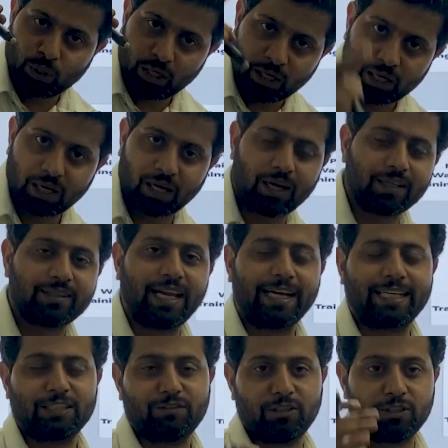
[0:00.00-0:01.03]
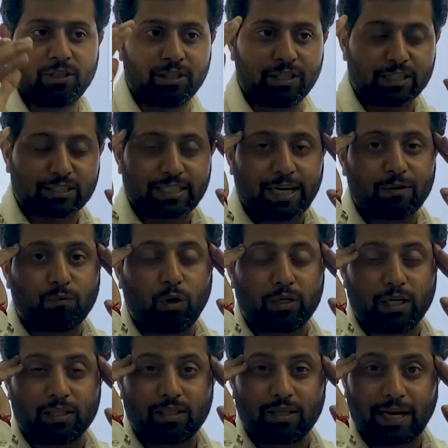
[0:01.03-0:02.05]
learn, that is where you understand what
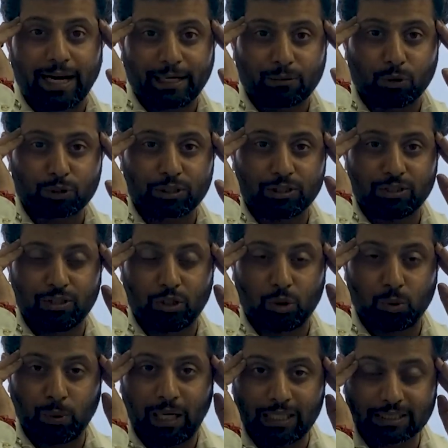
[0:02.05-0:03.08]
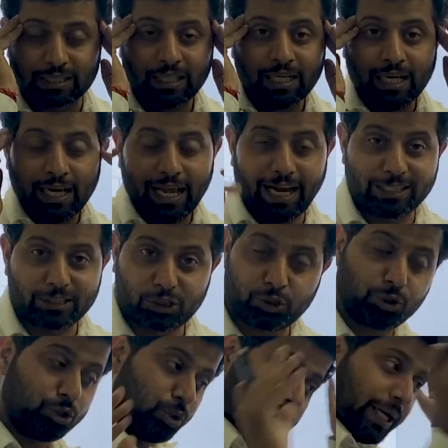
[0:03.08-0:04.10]
are the right questions you need to ask. And should you